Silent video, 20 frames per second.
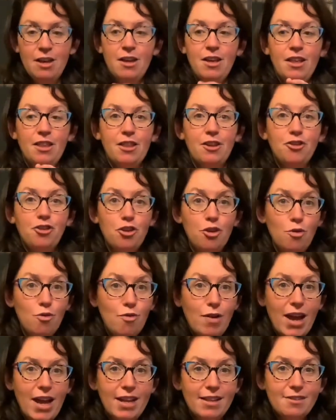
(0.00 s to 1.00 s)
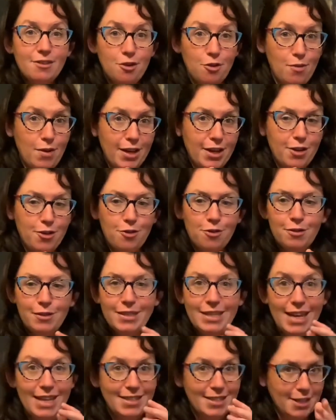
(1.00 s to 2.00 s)
The two reds are quite good
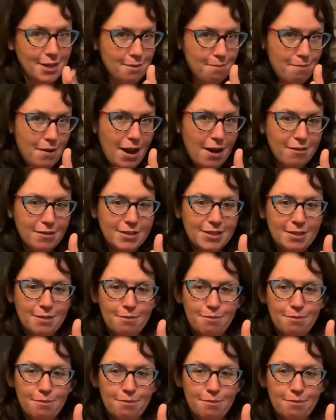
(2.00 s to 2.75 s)
as a comparison,